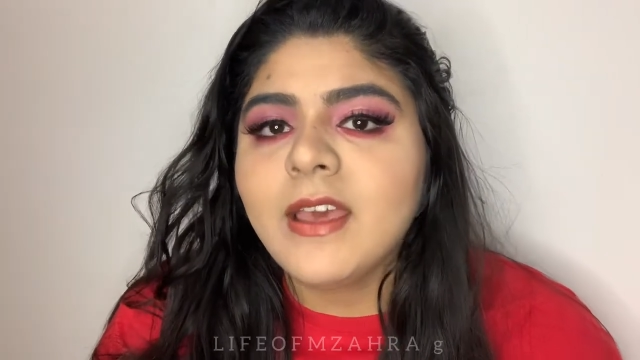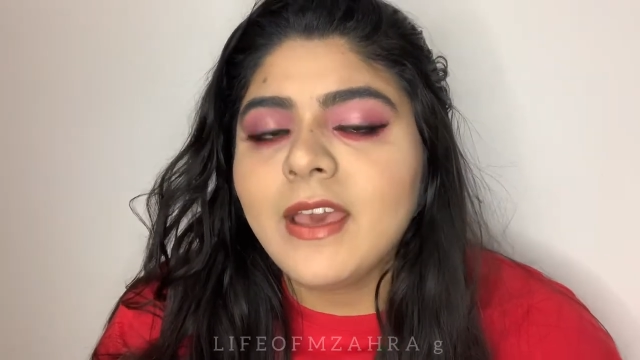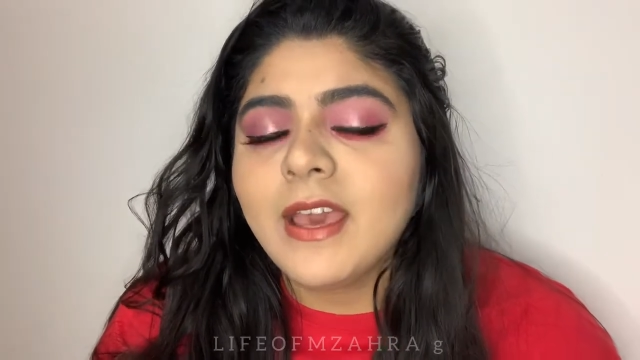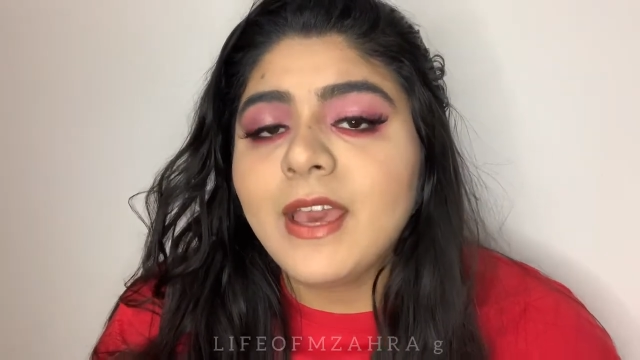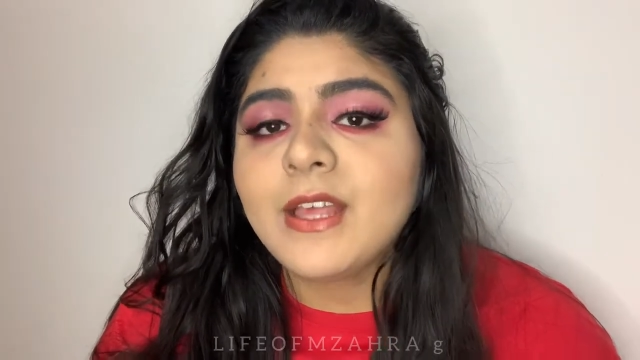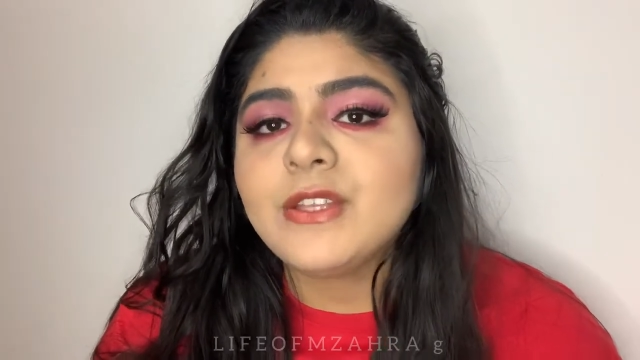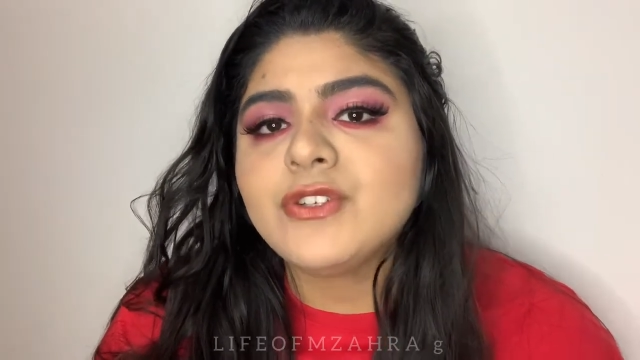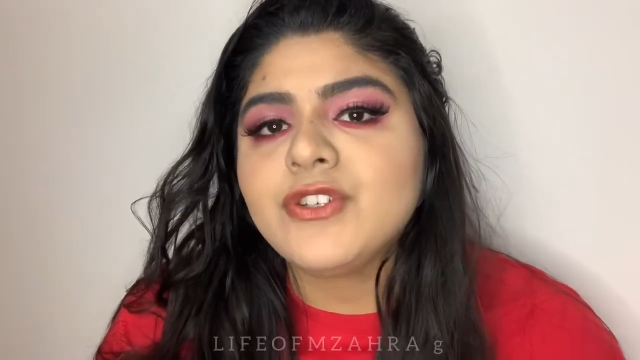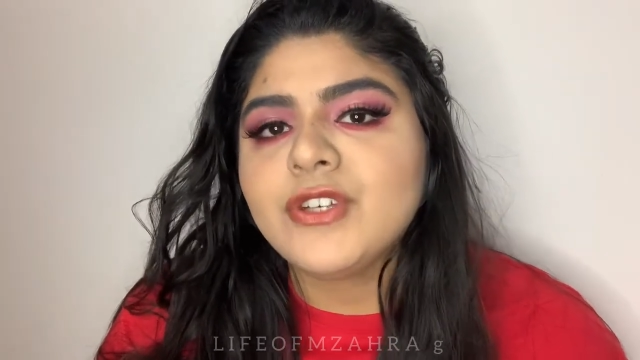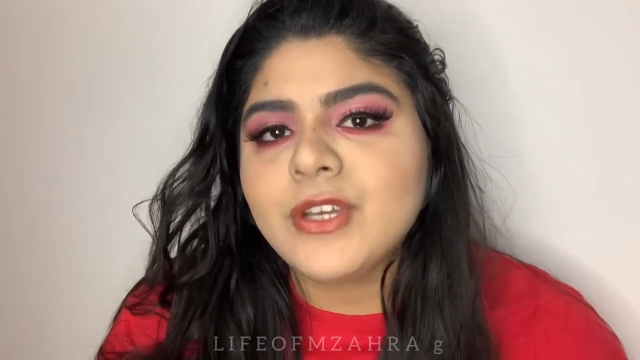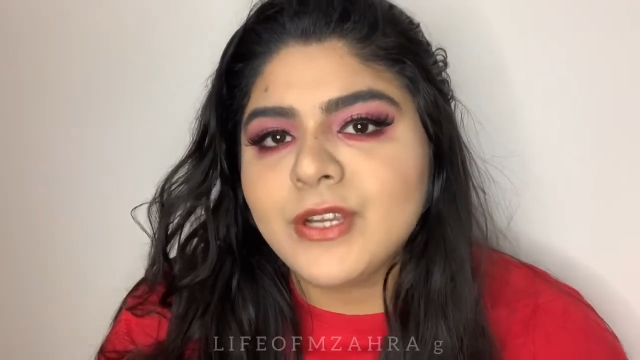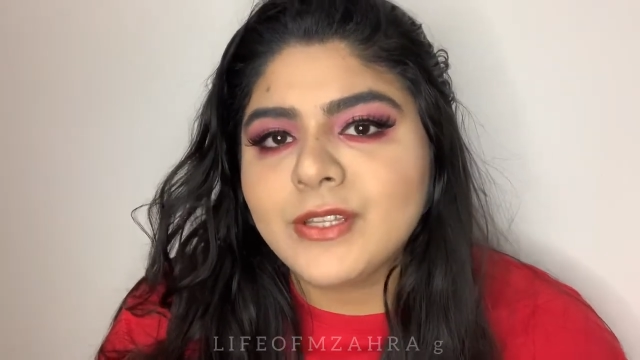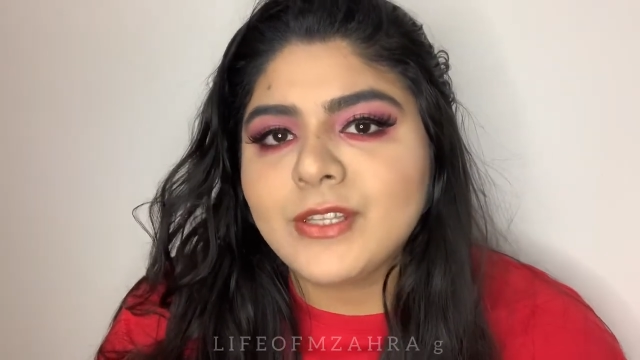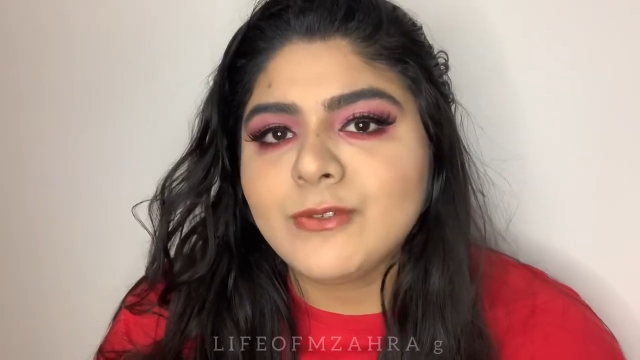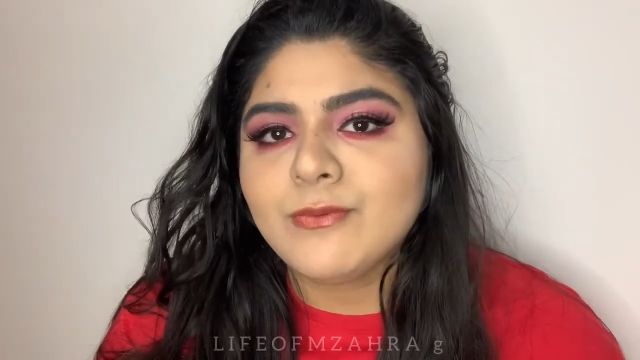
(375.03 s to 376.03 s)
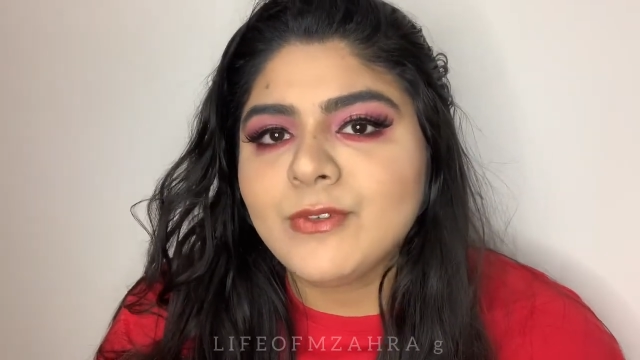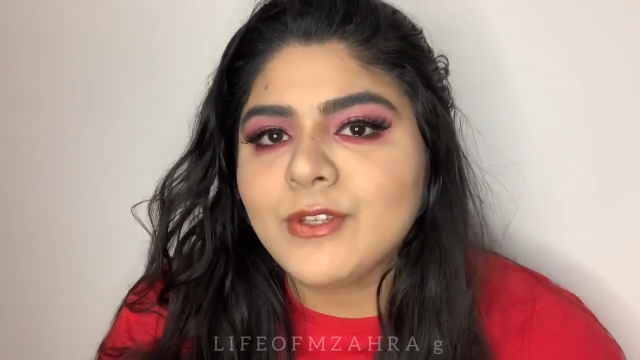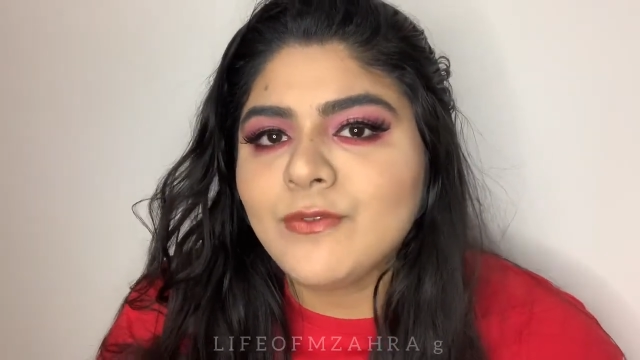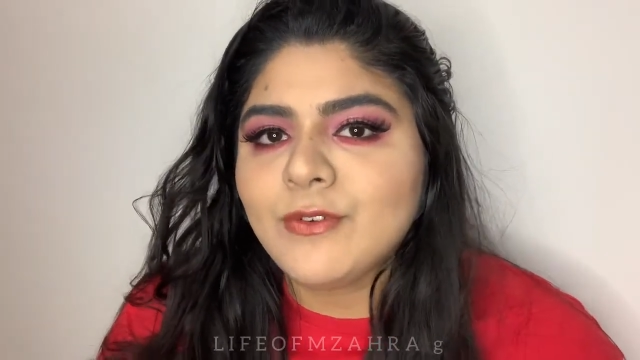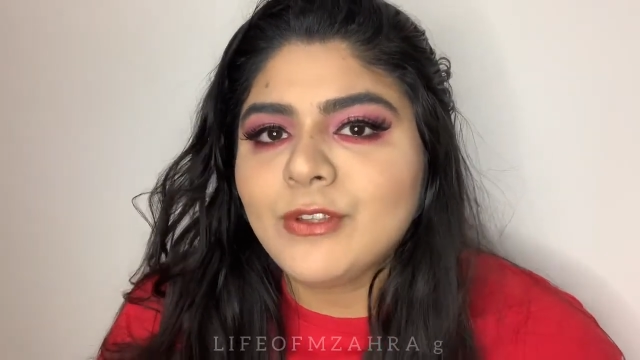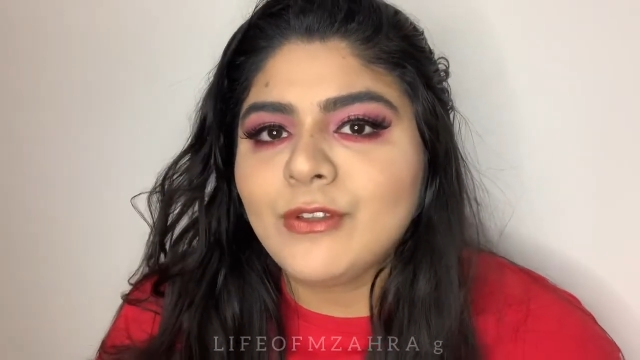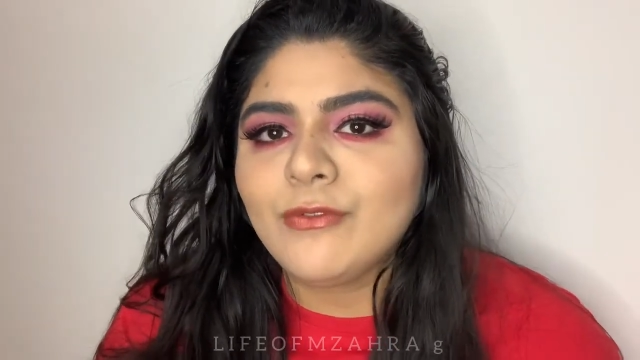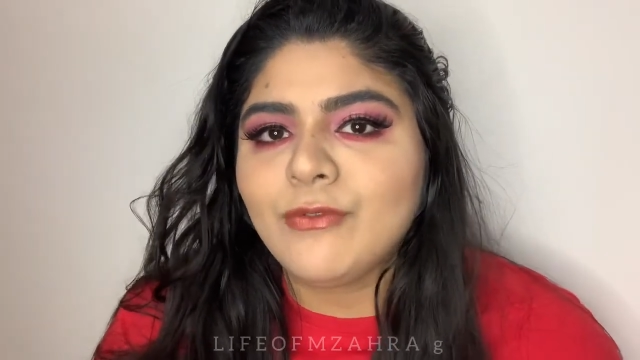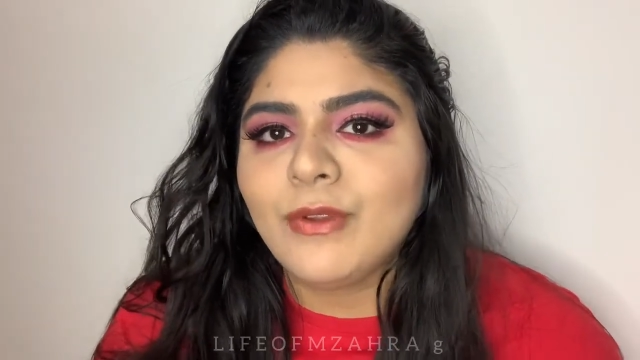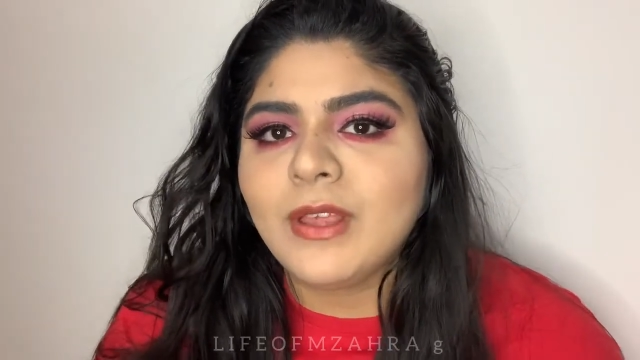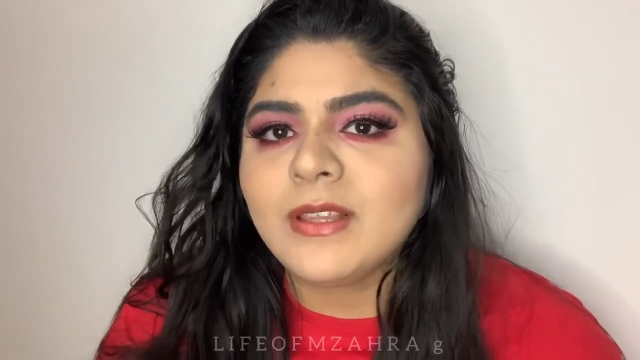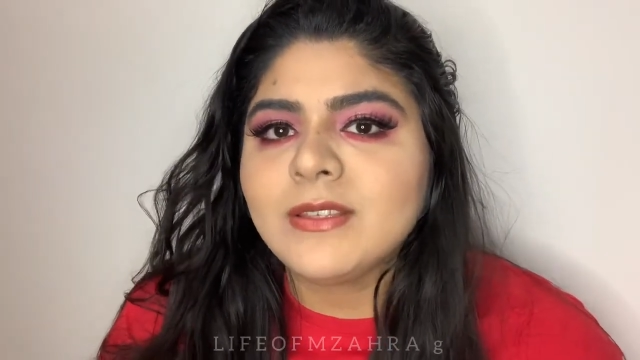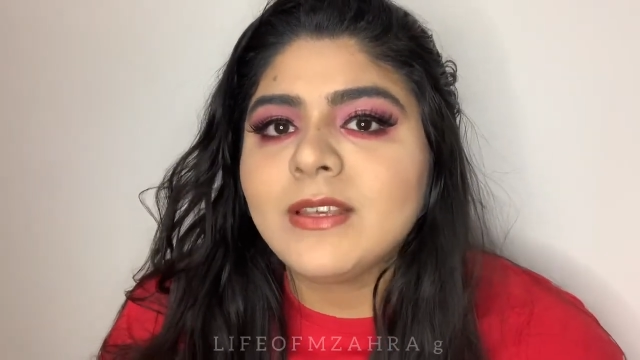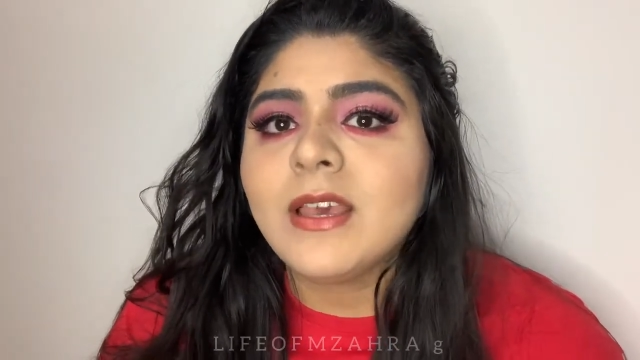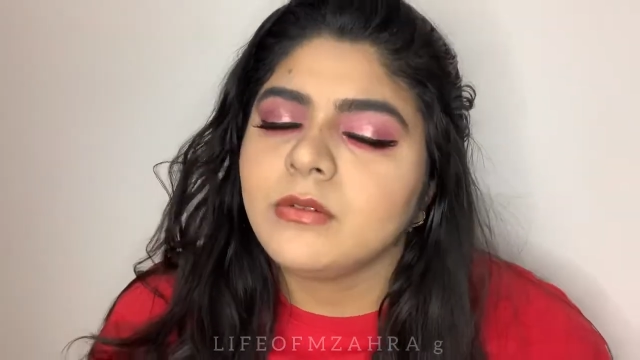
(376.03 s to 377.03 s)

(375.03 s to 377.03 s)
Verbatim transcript: and share this video with your friends.